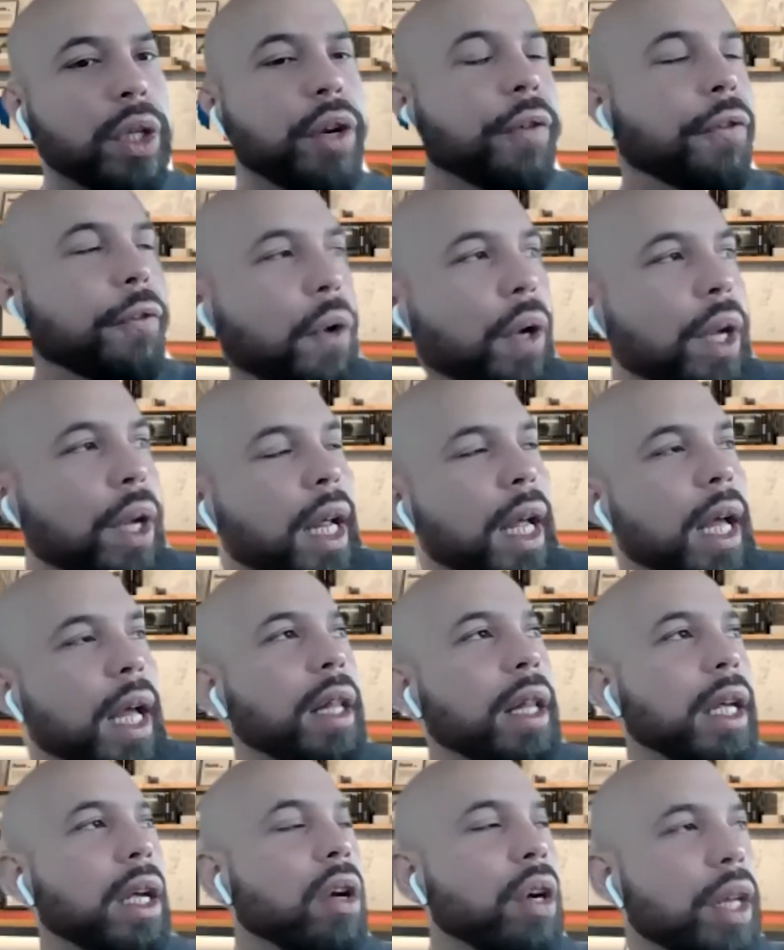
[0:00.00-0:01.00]
you're finding
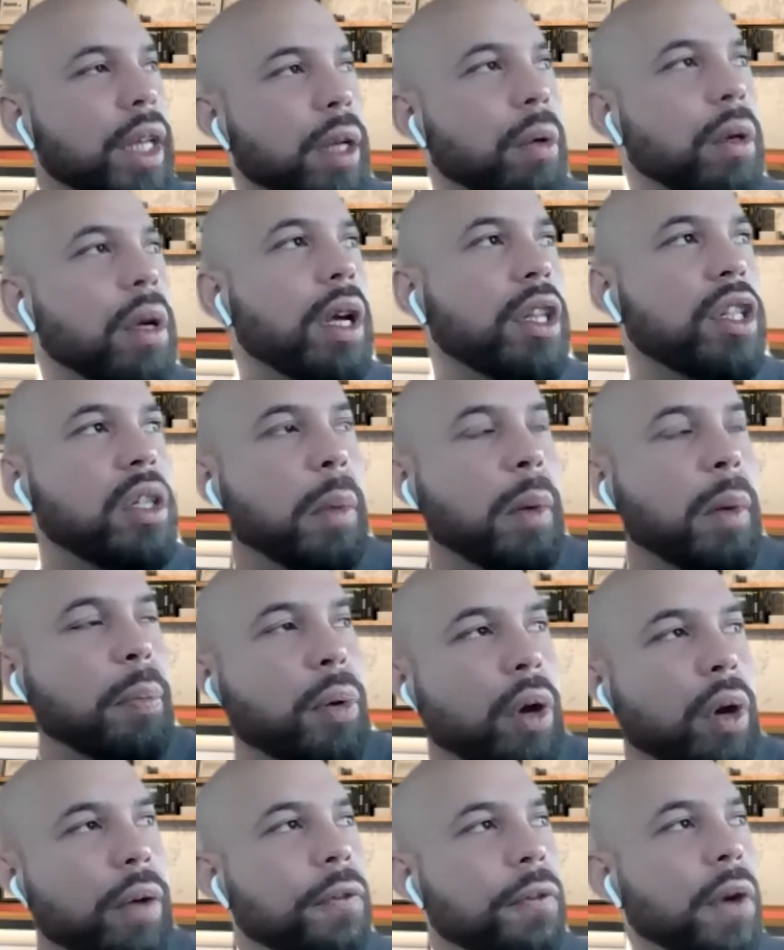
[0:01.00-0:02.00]
out the ideal customer
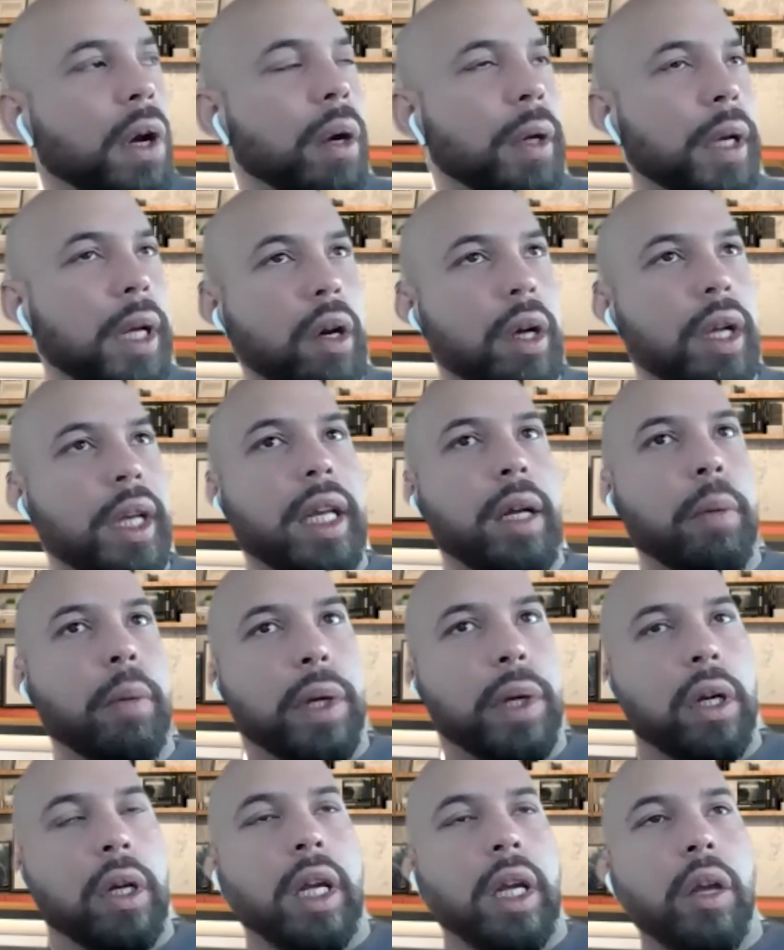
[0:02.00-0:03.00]
profile, the ideal
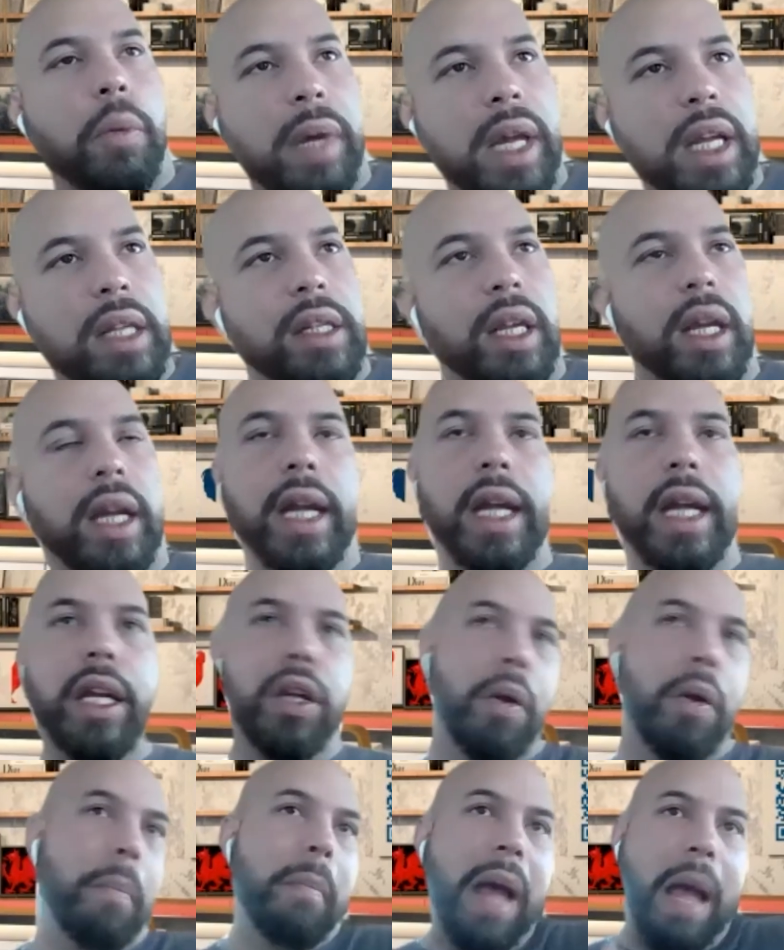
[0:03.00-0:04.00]
buying committee,
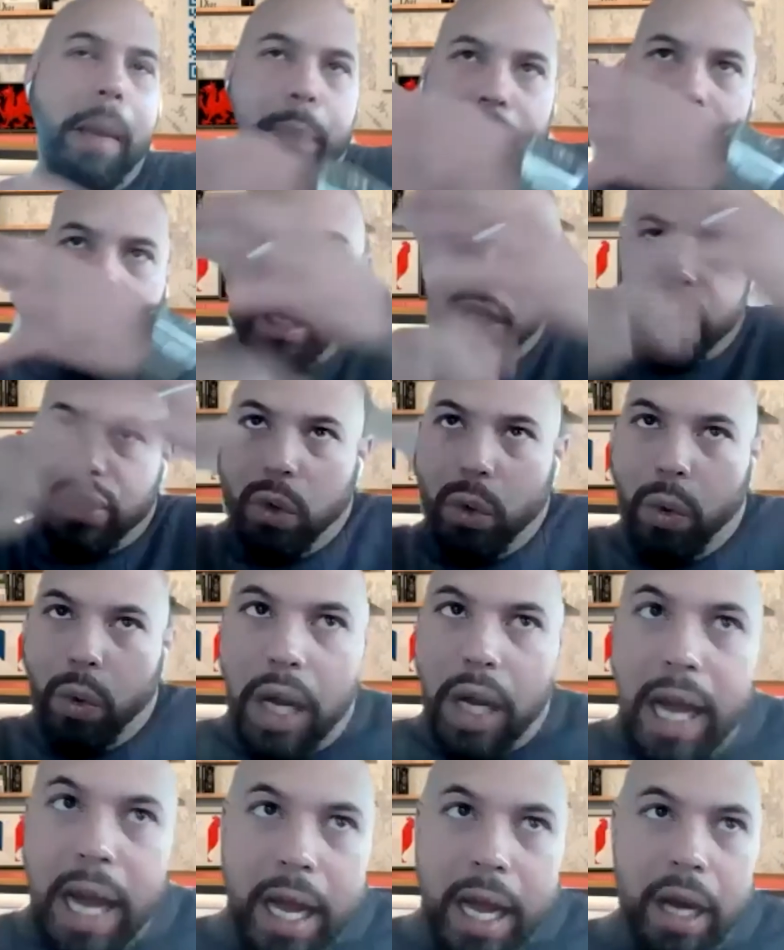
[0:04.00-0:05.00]
you're mapping this all
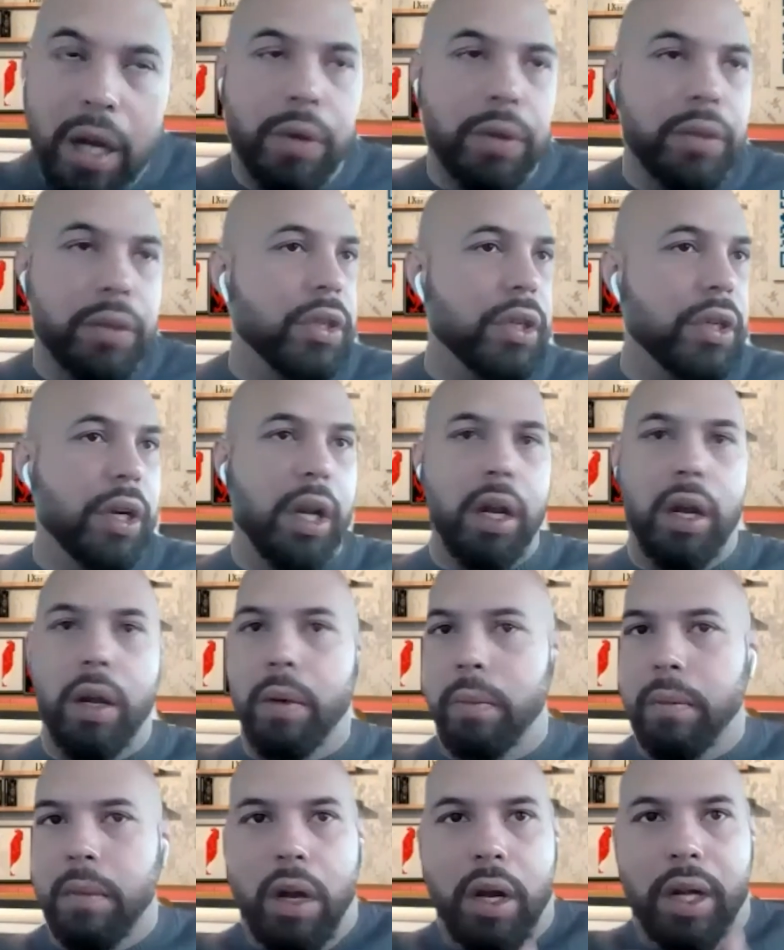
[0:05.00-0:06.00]
out.
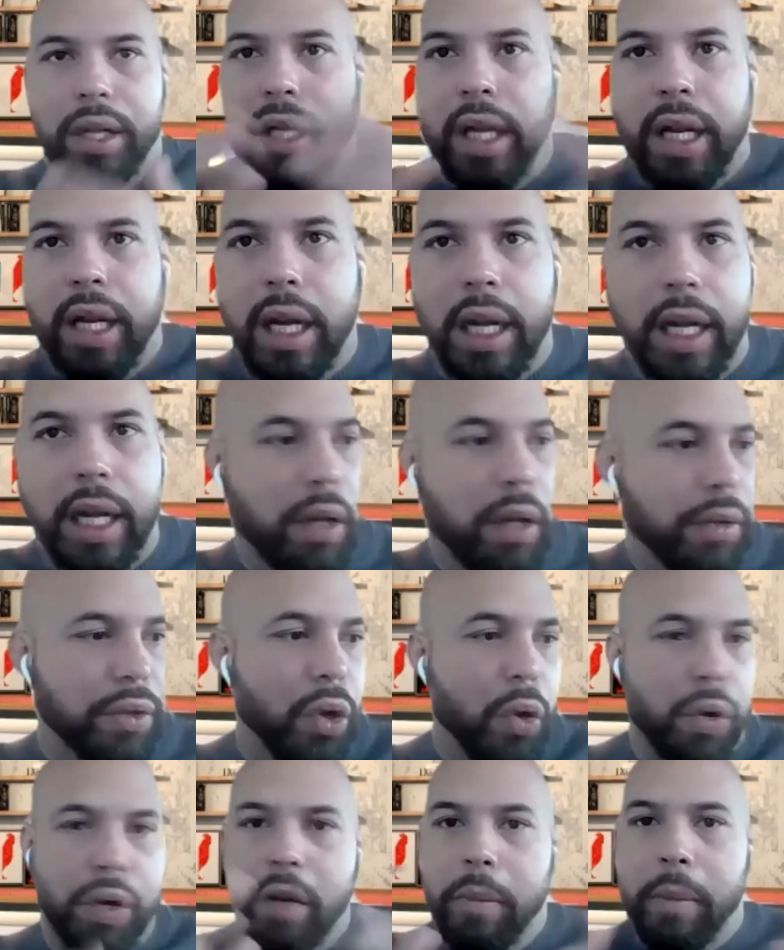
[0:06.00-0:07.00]
Ideally you're
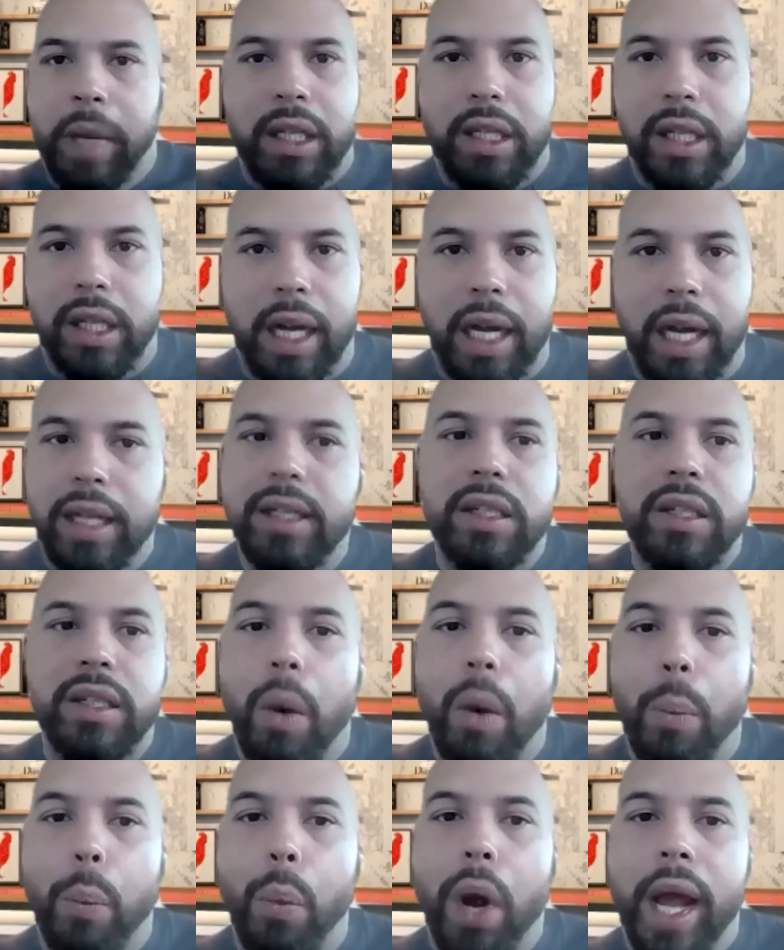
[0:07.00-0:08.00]
documenting that
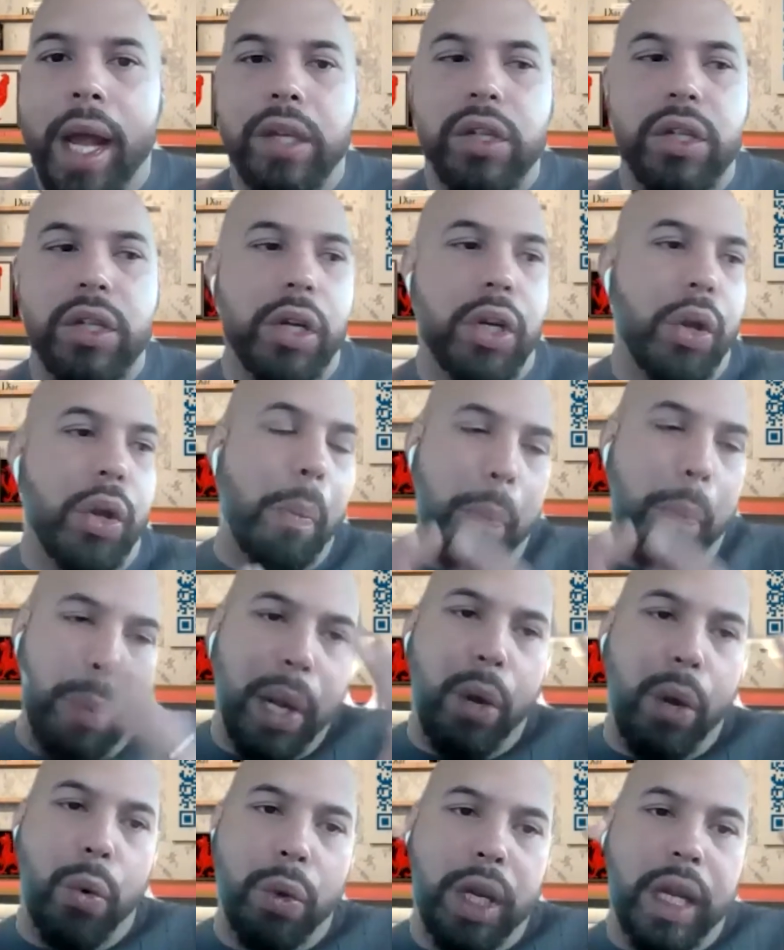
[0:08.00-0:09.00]
somewhere, so you're
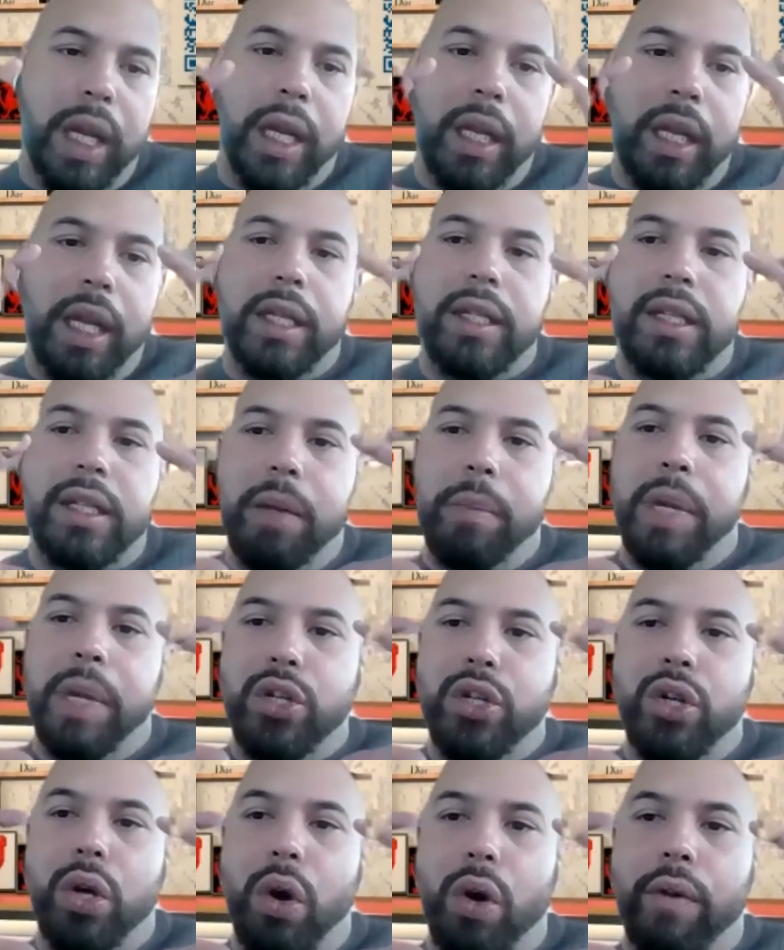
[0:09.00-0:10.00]
building this
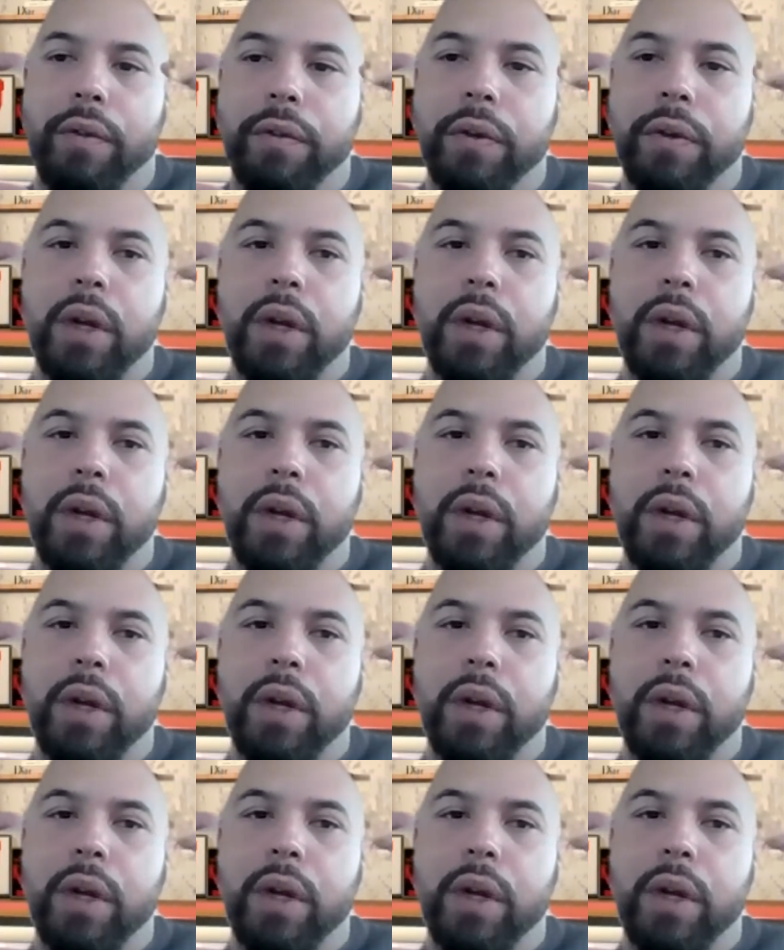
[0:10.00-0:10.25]
image of